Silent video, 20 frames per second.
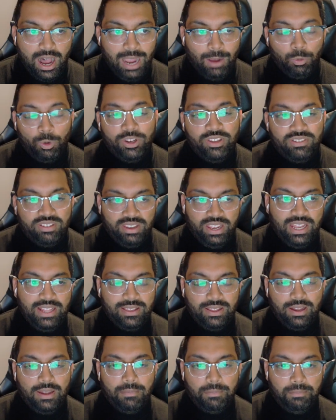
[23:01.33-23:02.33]
I would say
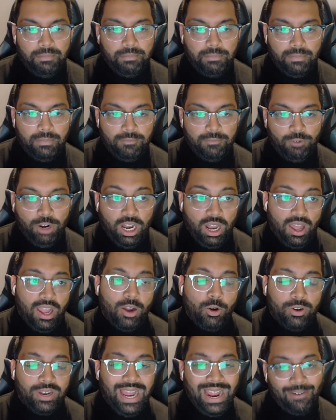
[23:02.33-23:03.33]
that
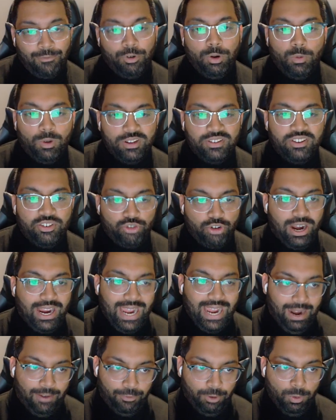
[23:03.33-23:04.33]
relying on everyone to
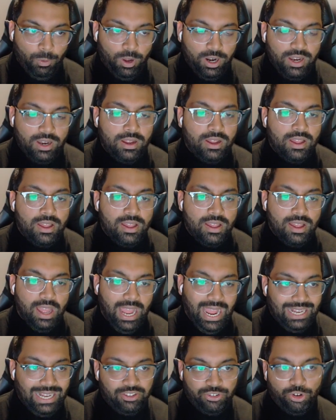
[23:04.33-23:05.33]
track everyone,
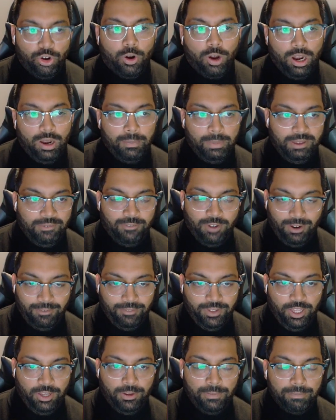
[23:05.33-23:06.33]
it's not going to be fun
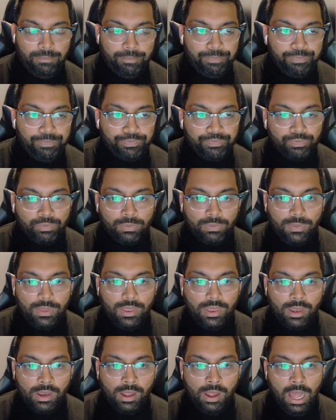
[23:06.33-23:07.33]
for you.
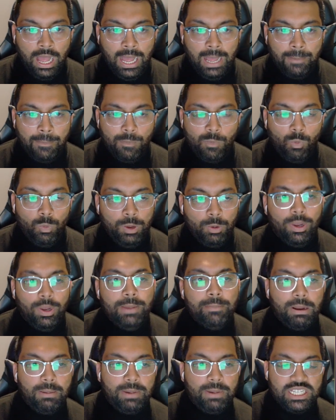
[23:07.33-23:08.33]
We will
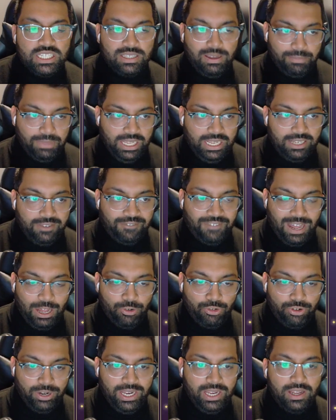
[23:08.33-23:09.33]
implement something into
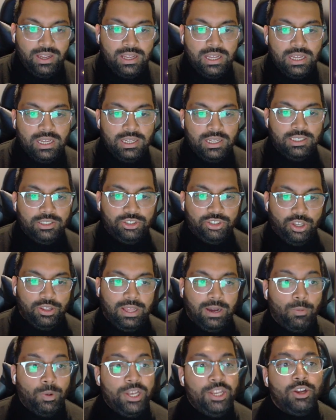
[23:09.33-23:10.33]
Foundry so
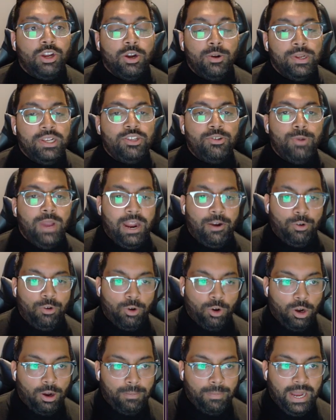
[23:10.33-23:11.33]
that when you go into
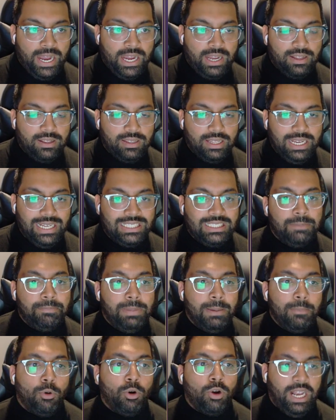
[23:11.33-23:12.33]
aerial combat, it's a
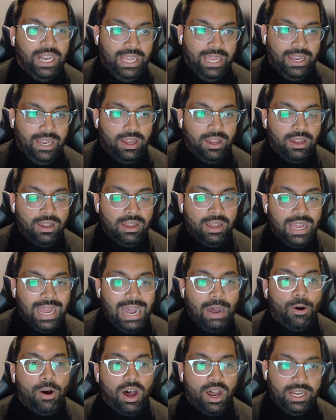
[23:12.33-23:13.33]
bit more clear
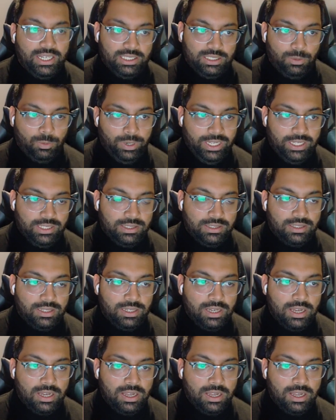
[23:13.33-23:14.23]
how high someone is.